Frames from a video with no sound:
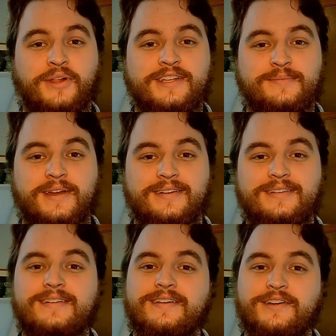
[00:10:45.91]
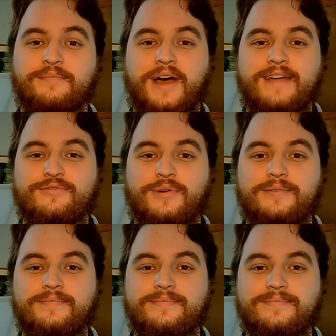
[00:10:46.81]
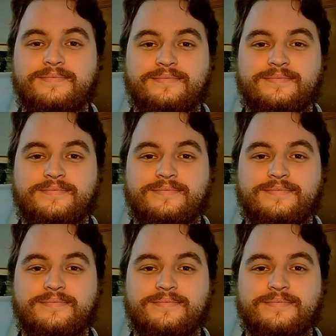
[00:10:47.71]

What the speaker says: placement. Goodbye everyone!